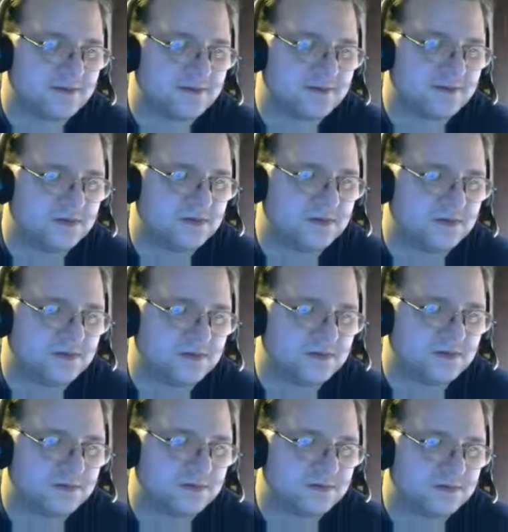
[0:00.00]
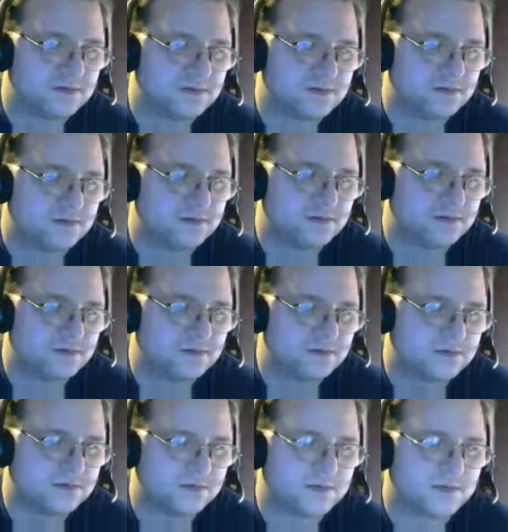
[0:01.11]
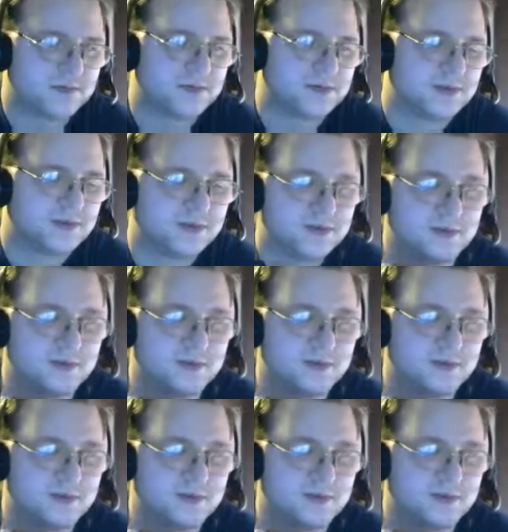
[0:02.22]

(silence)